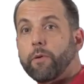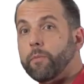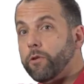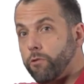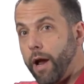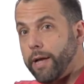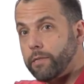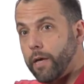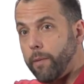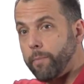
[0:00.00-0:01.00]
from the
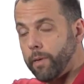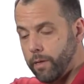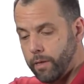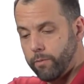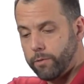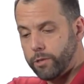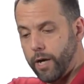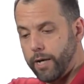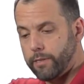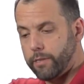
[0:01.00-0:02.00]
tricep, which
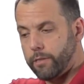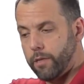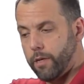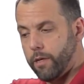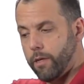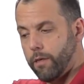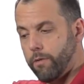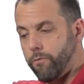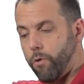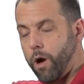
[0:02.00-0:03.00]
causes
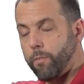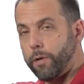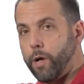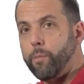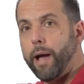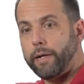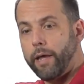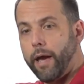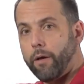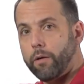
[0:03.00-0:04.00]
the forearm to go back
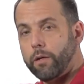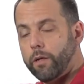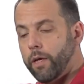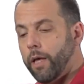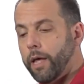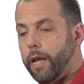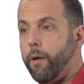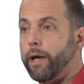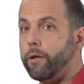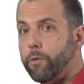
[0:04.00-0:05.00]
down.
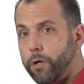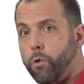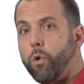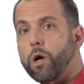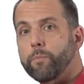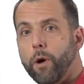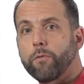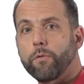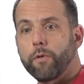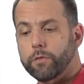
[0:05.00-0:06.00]
Now I can record
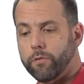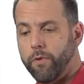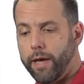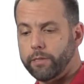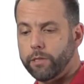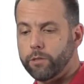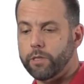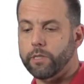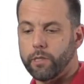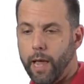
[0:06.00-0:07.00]
both of those events
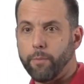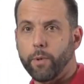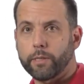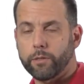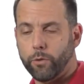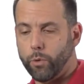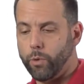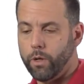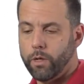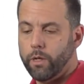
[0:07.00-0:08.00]
using this LabQuest
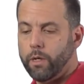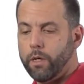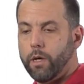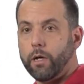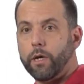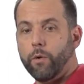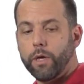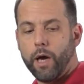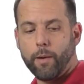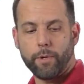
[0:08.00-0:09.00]
2, a
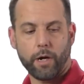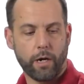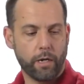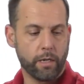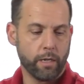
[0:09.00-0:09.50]
goniometer,